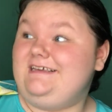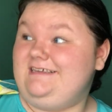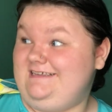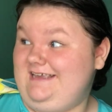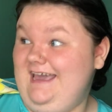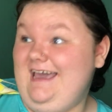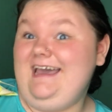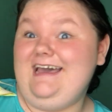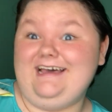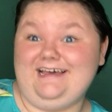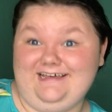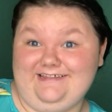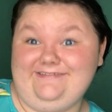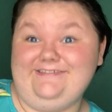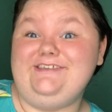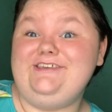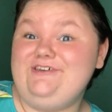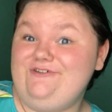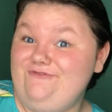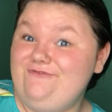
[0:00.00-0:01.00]
Yeah,
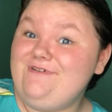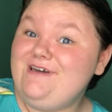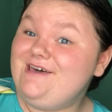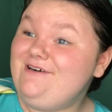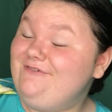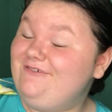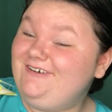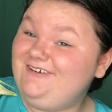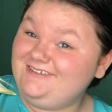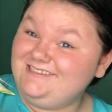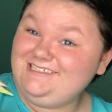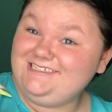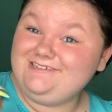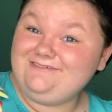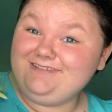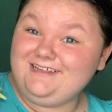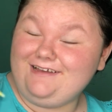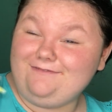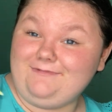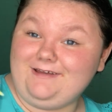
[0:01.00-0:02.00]
you will, won't
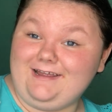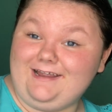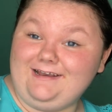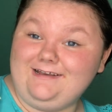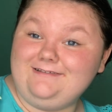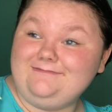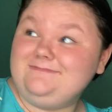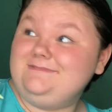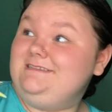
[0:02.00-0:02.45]
you, Lemon?